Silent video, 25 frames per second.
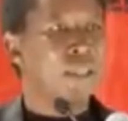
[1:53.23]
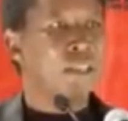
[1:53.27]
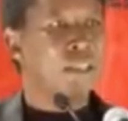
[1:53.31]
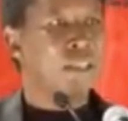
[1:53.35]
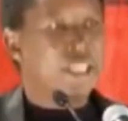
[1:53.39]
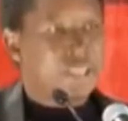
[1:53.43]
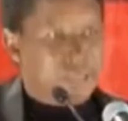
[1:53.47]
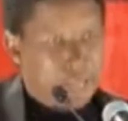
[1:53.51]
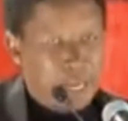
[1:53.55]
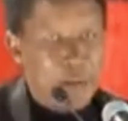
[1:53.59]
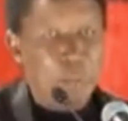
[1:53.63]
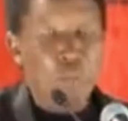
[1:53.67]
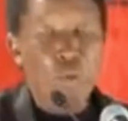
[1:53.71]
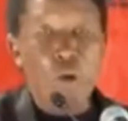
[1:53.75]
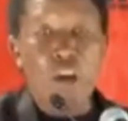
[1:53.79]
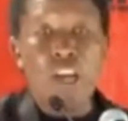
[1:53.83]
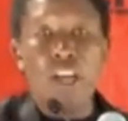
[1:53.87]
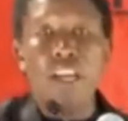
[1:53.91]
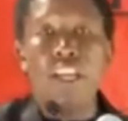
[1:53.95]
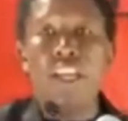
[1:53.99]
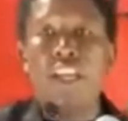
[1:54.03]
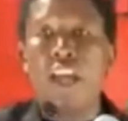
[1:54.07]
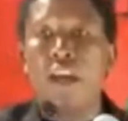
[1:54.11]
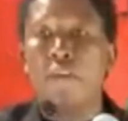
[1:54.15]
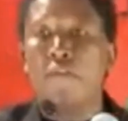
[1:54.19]
The same way
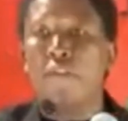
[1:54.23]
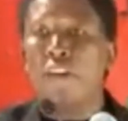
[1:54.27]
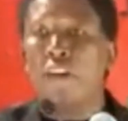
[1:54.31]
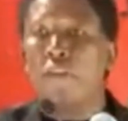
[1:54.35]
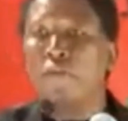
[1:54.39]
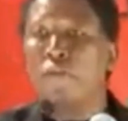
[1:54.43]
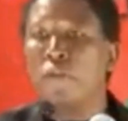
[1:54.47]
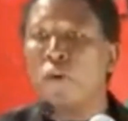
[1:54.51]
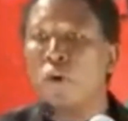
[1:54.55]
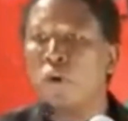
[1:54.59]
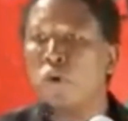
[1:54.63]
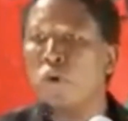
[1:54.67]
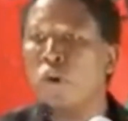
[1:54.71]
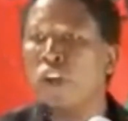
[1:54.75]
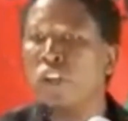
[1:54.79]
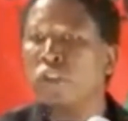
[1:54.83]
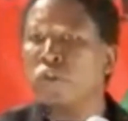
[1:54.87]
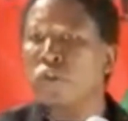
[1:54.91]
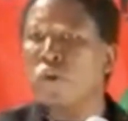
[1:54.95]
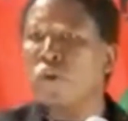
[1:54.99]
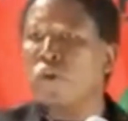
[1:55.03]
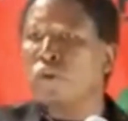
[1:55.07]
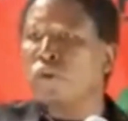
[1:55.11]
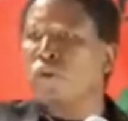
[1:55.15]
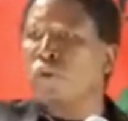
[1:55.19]
EFF always
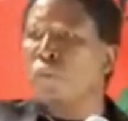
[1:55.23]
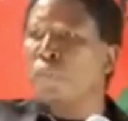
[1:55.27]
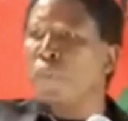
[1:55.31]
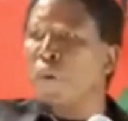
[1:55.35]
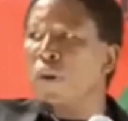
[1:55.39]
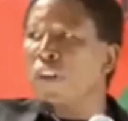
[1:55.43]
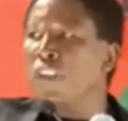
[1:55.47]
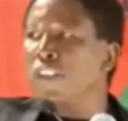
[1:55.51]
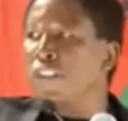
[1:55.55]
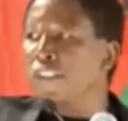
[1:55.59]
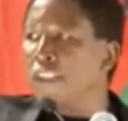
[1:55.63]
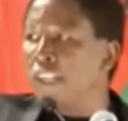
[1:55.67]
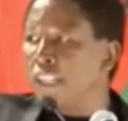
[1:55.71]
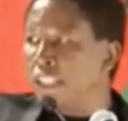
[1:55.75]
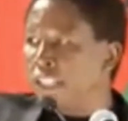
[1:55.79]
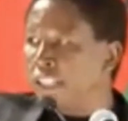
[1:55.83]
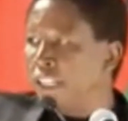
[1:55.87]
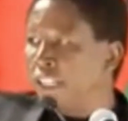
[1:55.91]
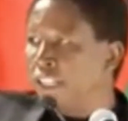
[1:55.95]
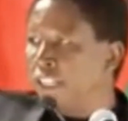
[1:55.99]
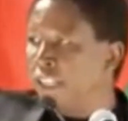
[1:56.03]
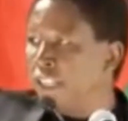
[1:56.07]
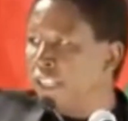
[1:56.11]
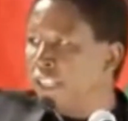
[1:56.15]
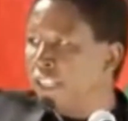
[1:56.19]
goes to police
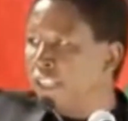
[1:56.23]
station.